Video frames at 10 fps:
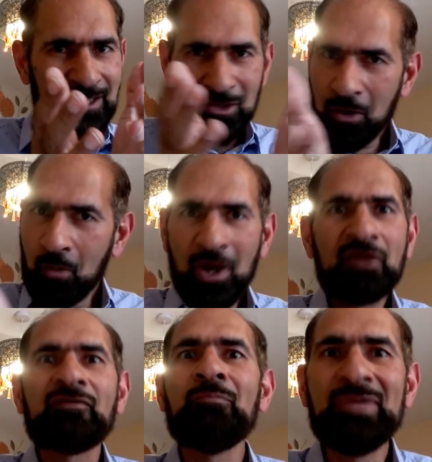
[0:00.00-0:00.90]
no way
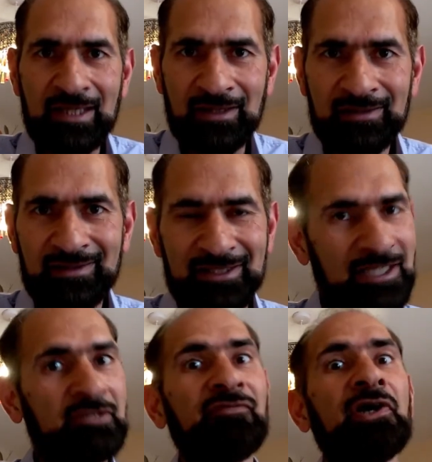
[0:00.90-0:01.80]
for me,
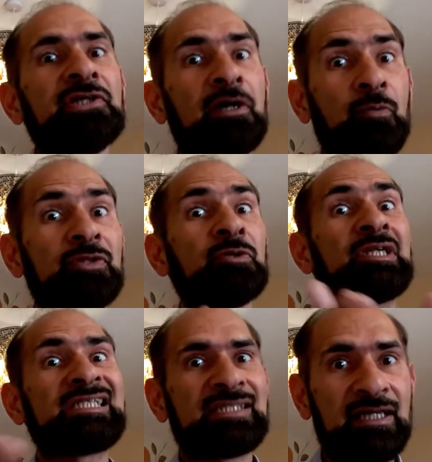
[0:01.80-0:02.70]
to find out whether you're
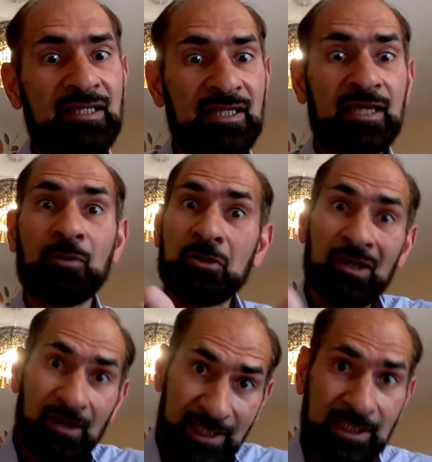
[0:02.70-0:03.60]
understanding it, whether you're
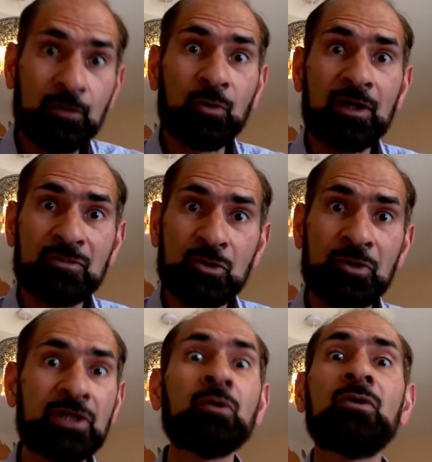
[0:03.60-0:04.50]
liking what I'm
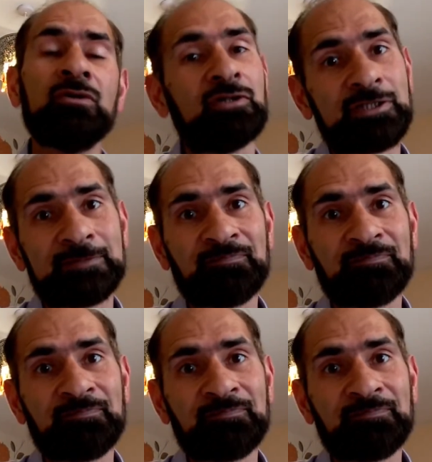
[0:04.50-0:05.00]
doing or not.